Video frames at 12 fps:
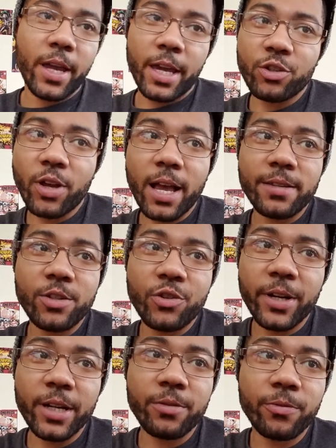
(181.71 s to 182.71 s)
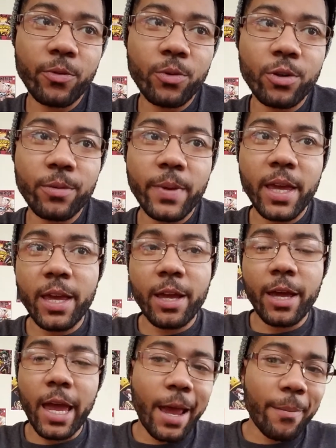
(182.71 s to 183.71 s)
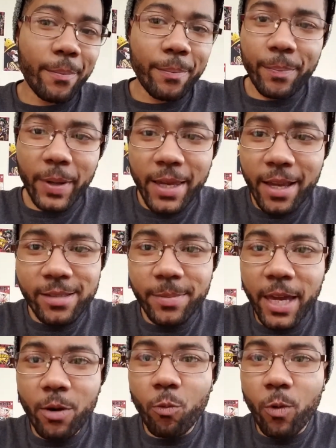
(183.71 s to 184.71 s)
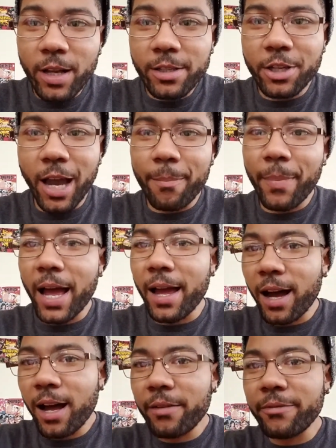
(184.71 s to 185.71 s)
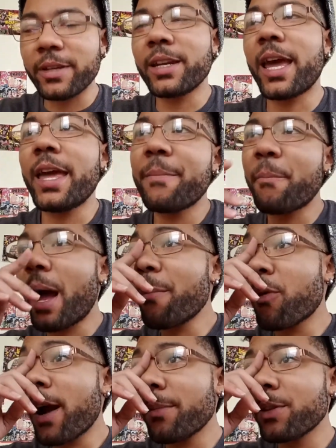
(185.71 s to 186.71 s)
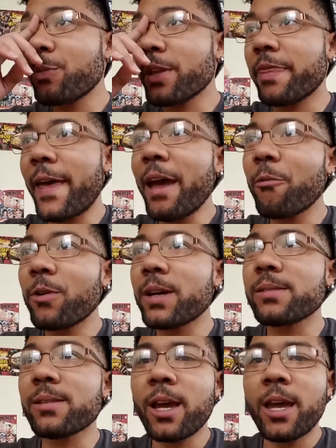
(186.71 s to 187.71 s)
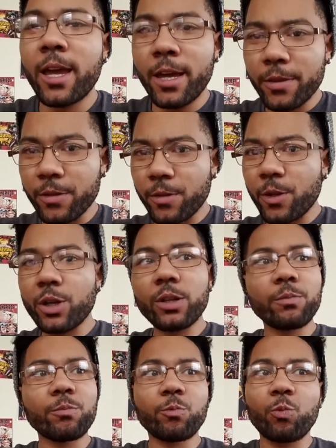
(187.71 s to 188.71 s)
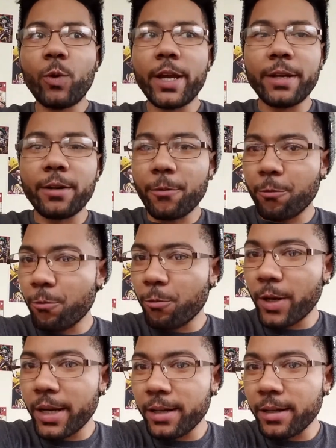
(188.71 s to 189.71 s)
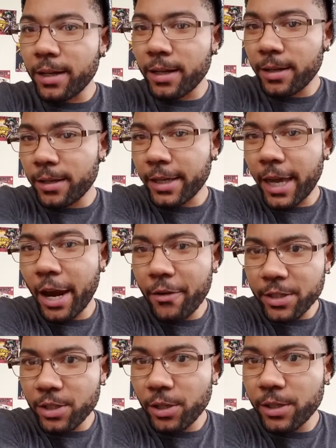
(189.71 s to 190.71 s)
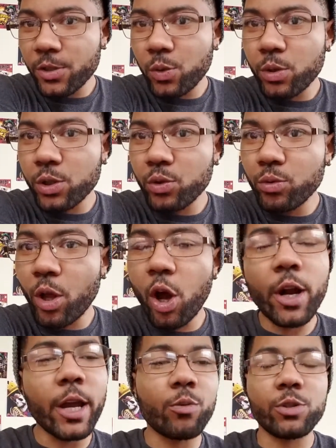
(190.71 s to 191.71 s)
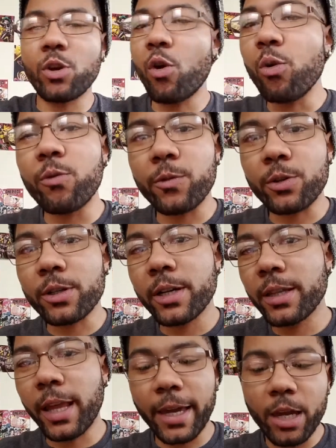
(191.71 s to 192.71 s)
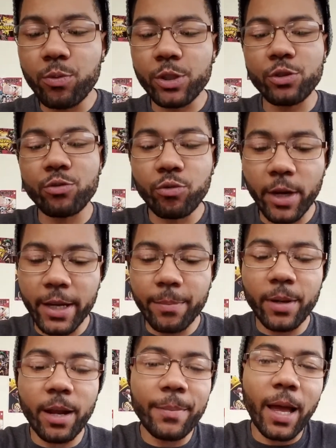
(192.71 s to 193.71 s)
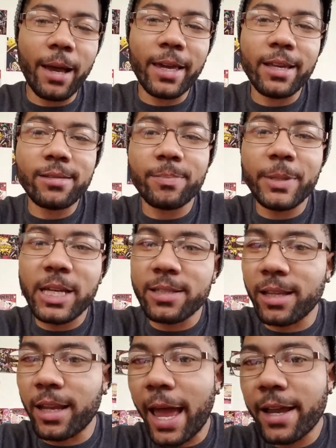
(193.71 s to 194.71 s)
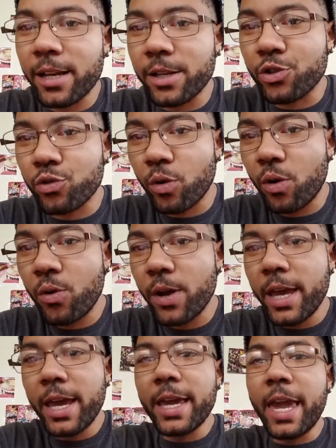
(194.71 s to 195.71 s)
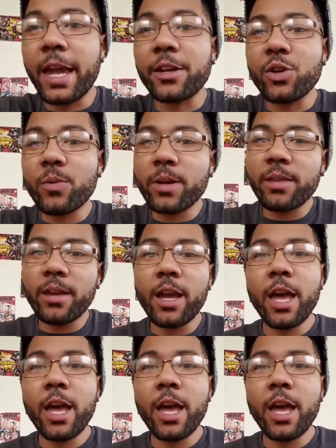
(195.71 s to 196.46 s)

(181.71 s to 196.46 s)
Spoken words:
he tries to transform, but he ends up getting one shot by Oven. And my problem with that was when Carrot turned into a Sulong, it was over. Like, it was great. But I guess because the lack of control, he can't do anything.